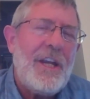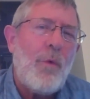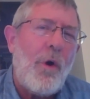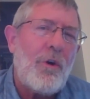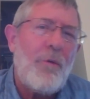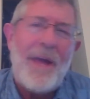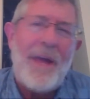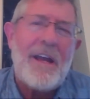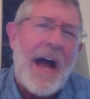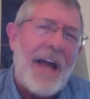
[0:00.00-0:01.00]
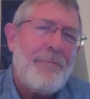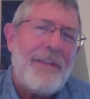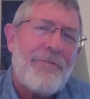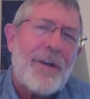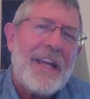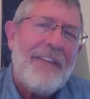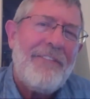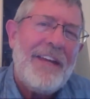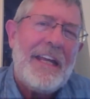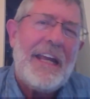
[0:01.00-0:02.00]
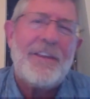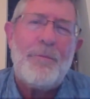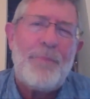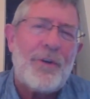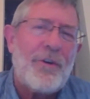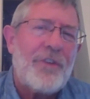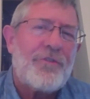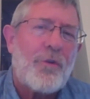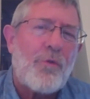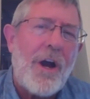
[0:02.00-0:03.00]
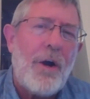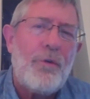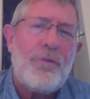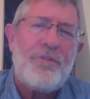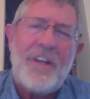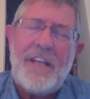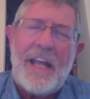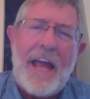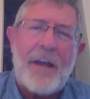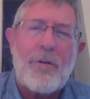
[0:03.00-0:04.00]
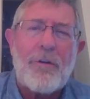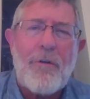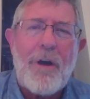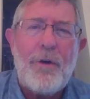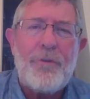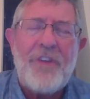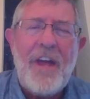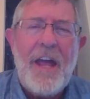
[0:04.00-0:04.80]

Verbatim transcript: You won't obey God and be forgiving, and the bitterness grows, and the anger grows,